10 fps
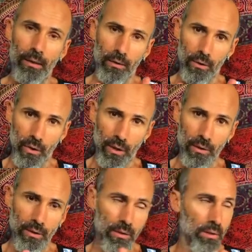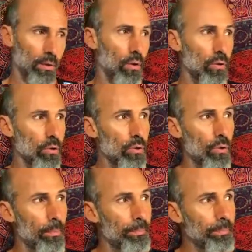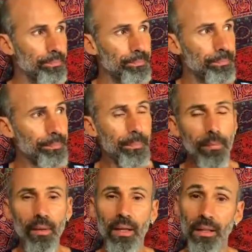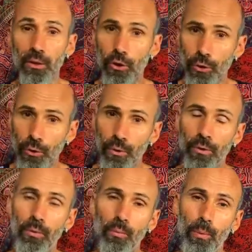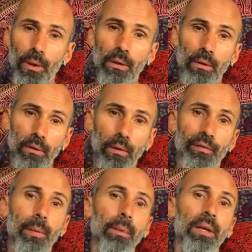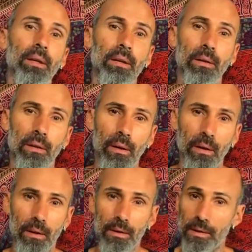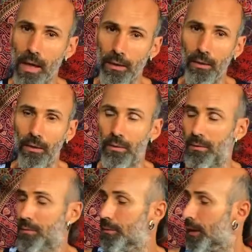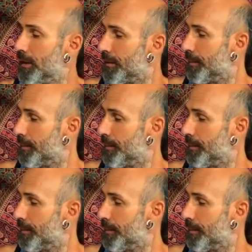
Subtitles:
She's also in tune with the feminine cycle, right?